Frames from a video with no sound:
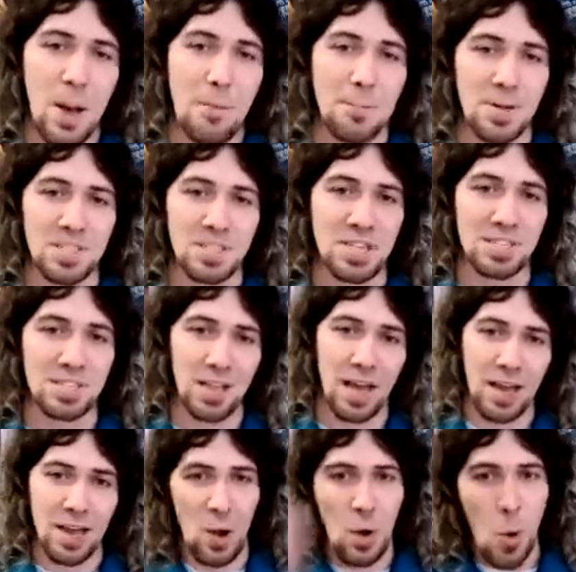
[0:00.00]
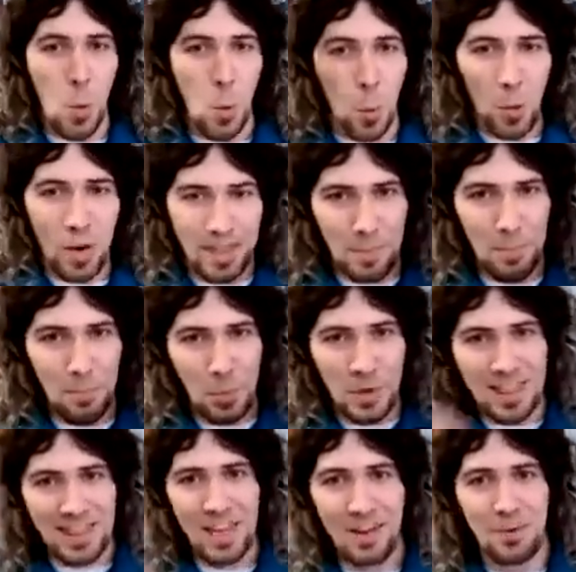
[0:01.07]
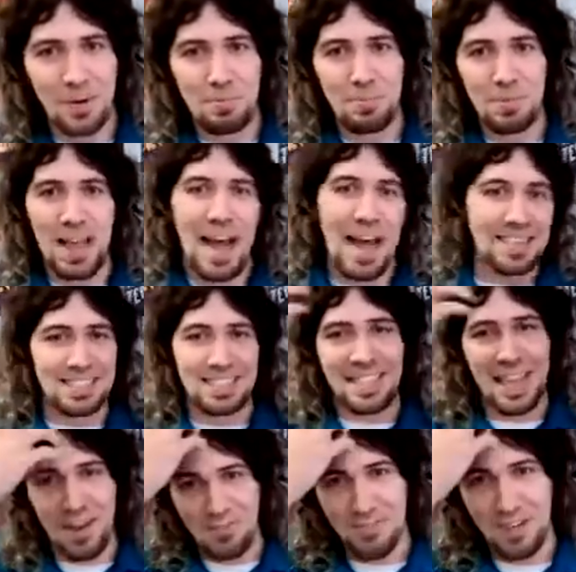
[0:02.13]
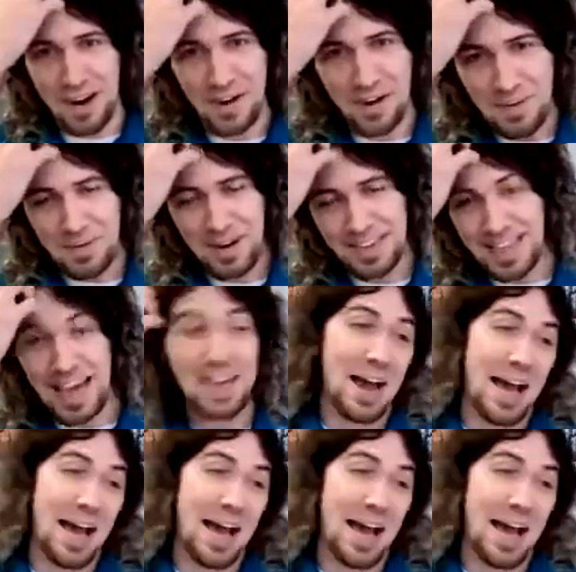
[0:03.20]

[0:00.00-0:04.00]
but like with different blasts have fire coming out.